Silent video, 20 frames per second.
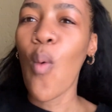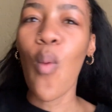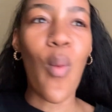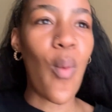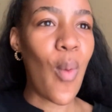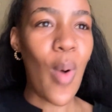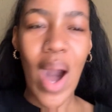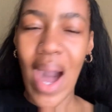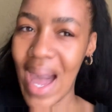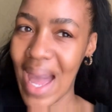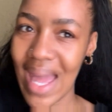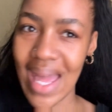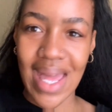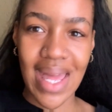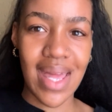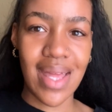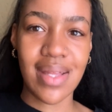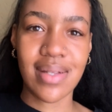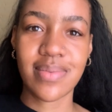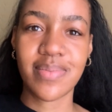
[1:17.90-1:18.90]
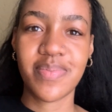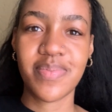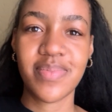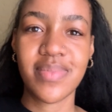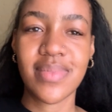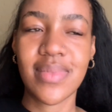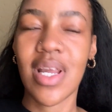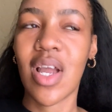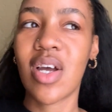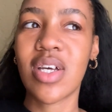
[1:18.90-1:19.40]
why
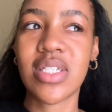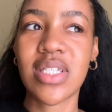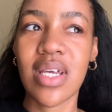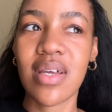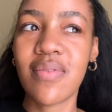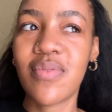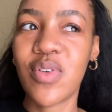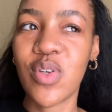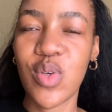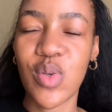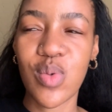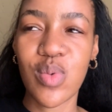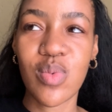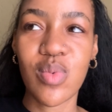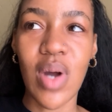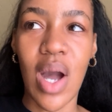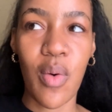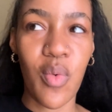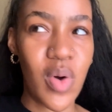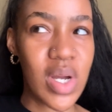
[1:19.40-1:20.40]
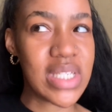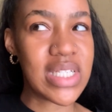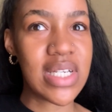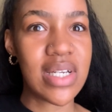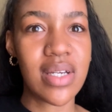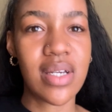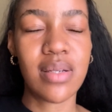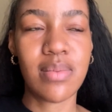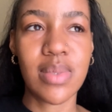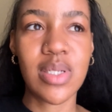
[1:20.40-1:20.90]
because if you are
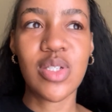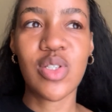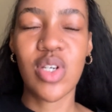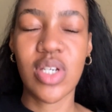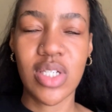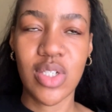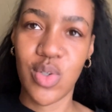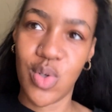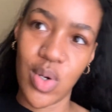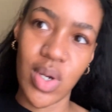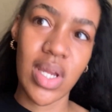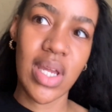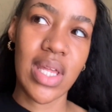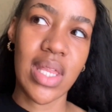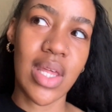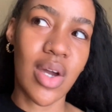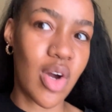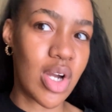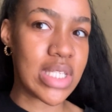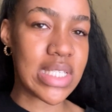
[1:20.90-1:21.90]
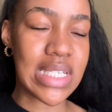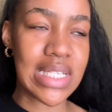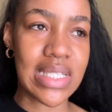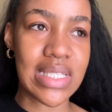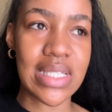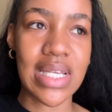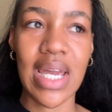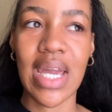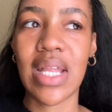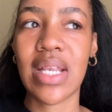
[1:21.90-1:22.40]
watching it means you enjoy the
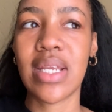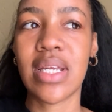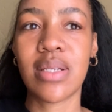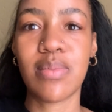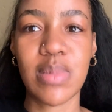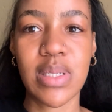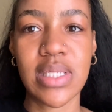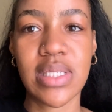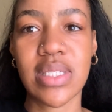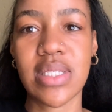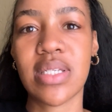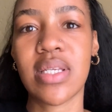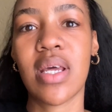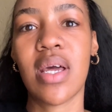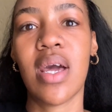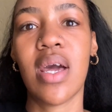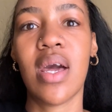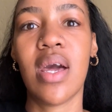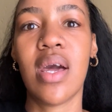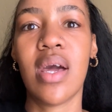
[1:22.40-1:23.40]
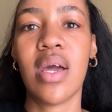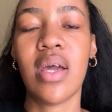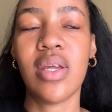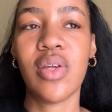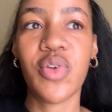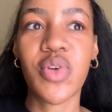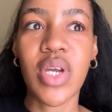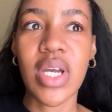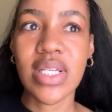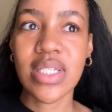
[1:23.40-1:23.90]
content and it means
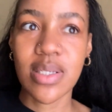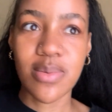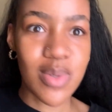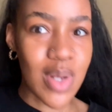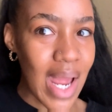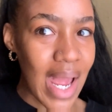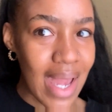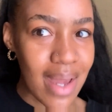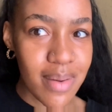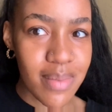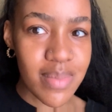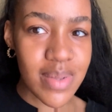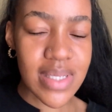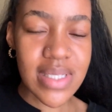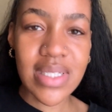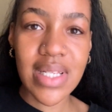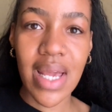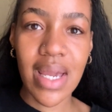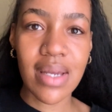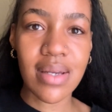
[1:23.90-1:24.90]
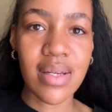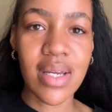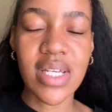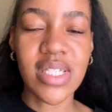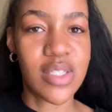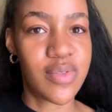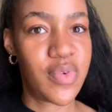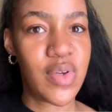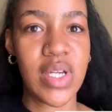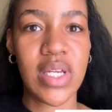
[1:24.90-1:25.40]
you can subscribe it's like
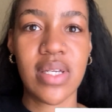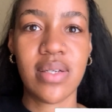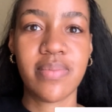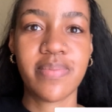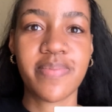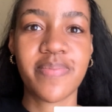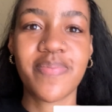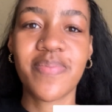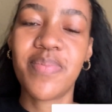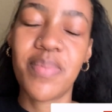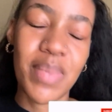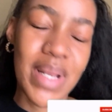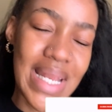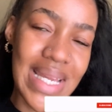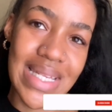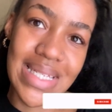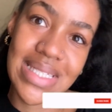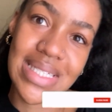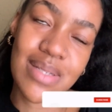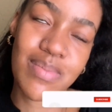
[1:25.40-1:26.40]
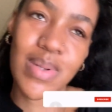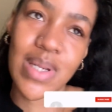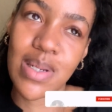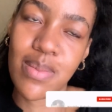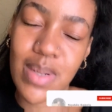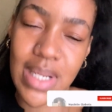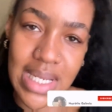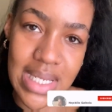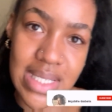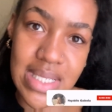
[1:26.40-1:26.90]
it's free please pretty
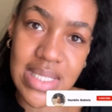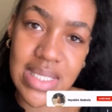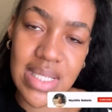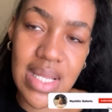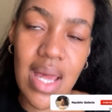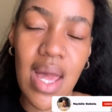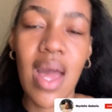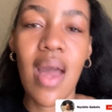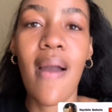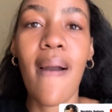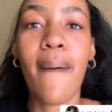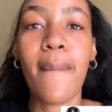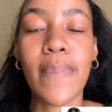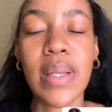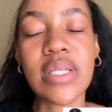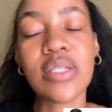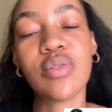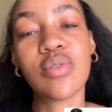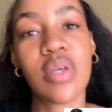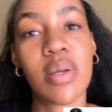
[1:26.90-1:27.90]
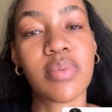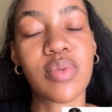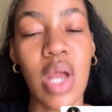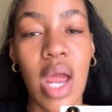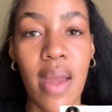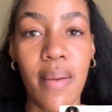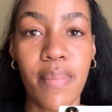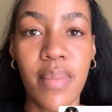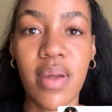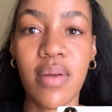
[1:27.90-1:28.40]
please please do
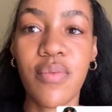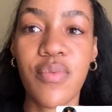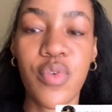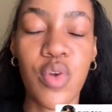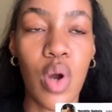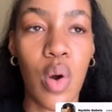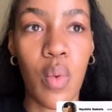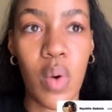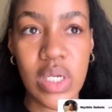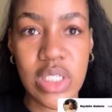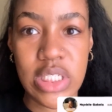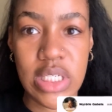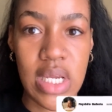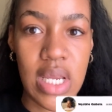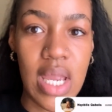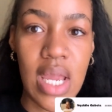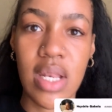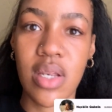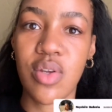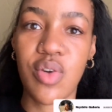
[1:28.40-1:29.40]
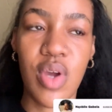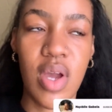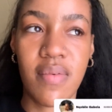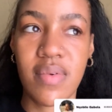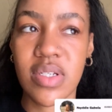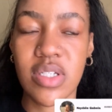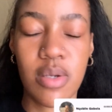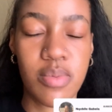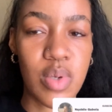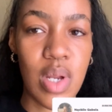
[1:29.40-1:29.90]
subscribe if you're watching and you haven't
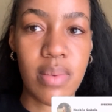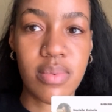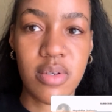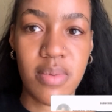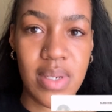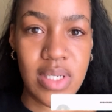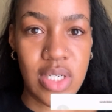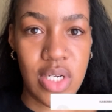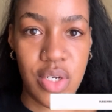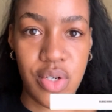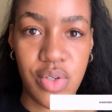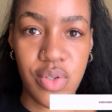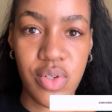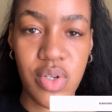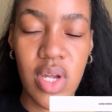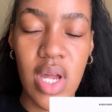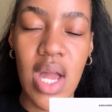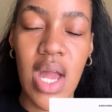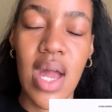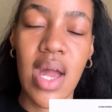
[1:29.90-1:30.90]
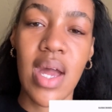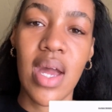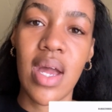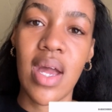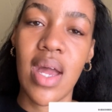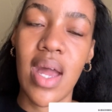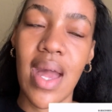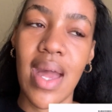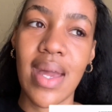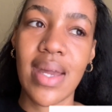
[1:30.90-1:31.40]
subscribed to my channel
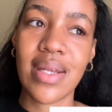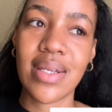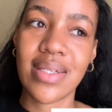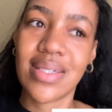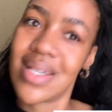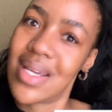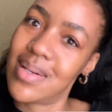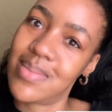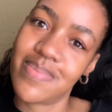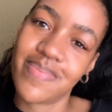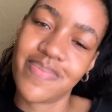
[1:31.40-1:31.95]
and yeah